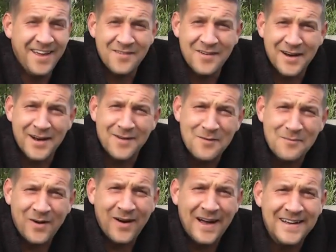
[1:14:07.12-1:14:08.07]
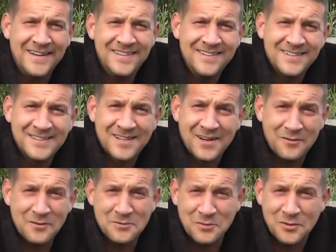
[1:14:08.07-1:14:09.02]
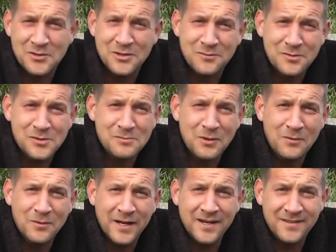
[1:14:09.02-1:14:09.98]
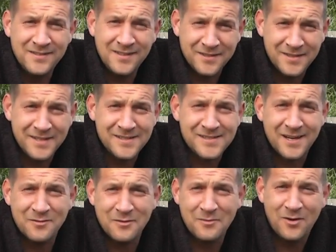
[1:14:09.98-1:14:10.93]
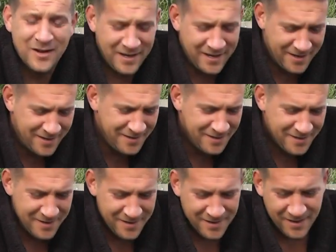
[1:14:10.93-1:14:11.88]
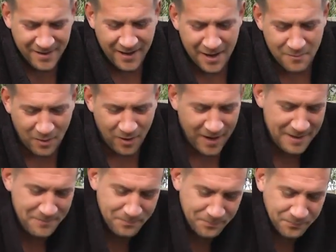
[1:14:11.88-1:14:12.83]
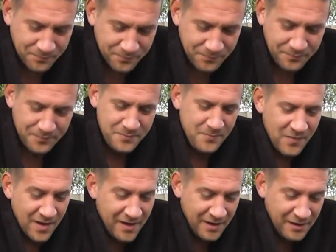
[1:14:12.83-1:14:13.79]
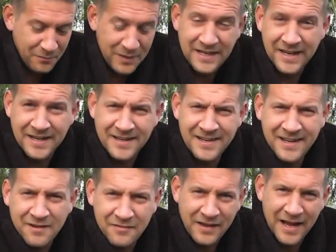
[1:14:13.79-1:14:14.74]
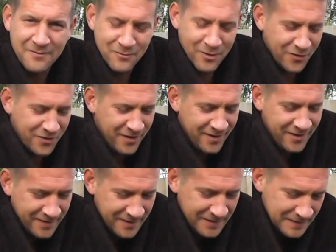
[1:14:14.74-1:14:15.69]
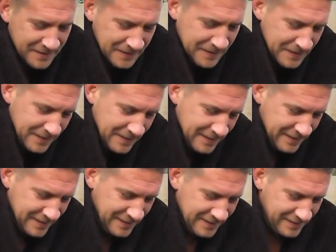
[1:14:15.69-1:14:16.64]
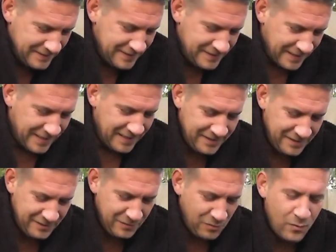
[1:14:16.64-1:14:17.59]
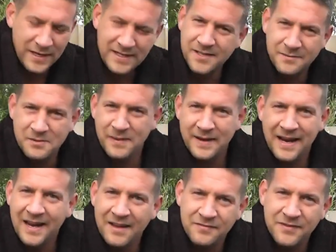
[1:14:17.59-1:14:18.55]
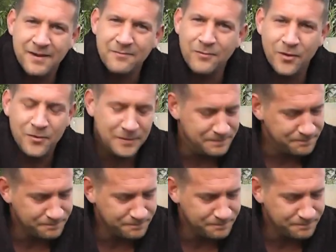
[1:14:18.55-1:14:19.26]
had another bite. Like I say, we was watching them this morning. I did say we might get a bite, and then we did. Left hand rod, and always seems to be that left hand rod.